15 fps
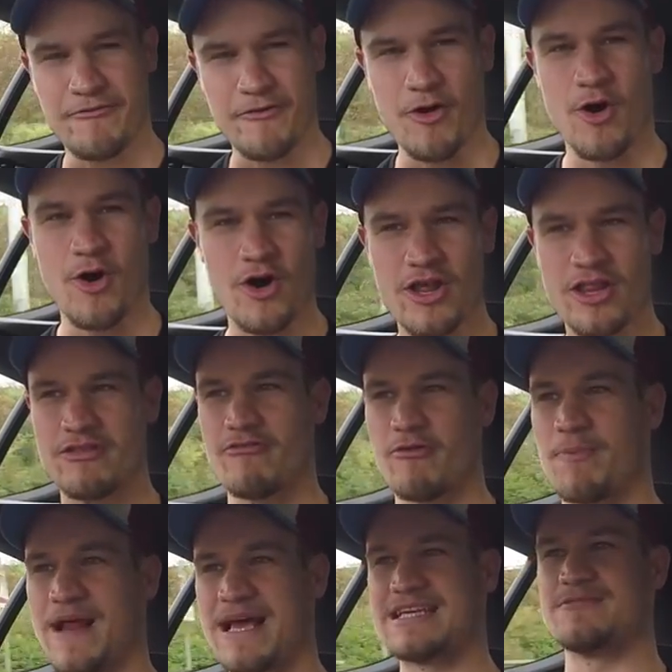for the
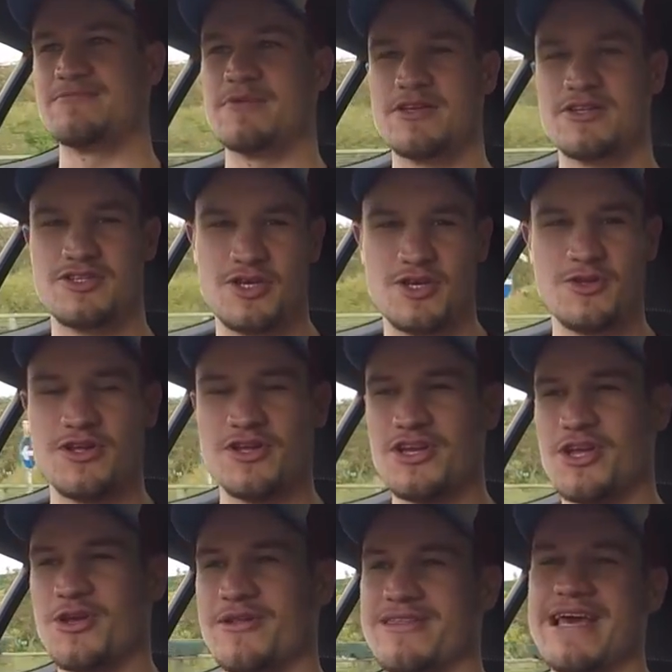replacement to the
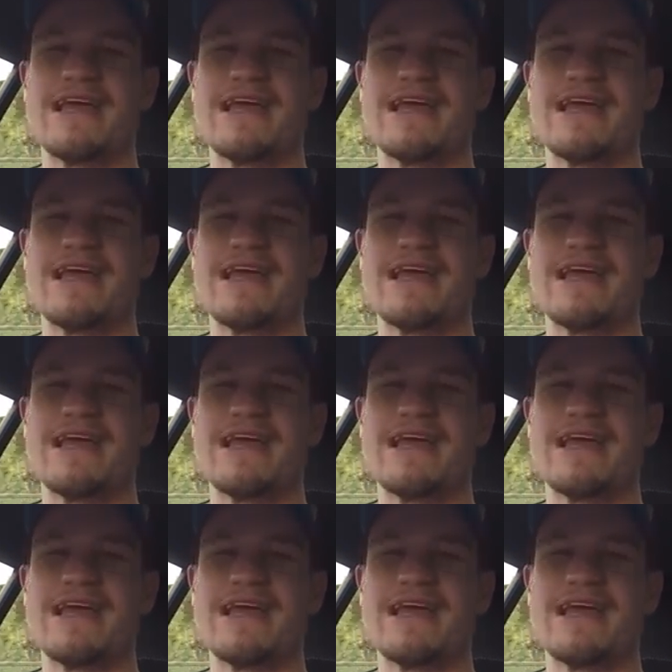Nuke.